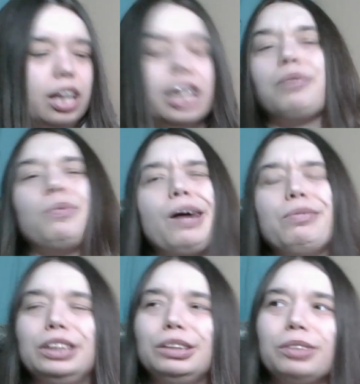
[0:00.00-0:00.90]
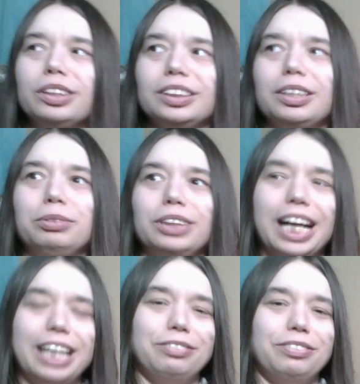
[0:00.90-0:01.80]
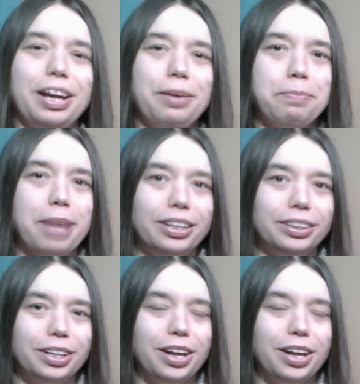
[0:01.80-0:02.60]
Like, why would you want to stop trying to find better,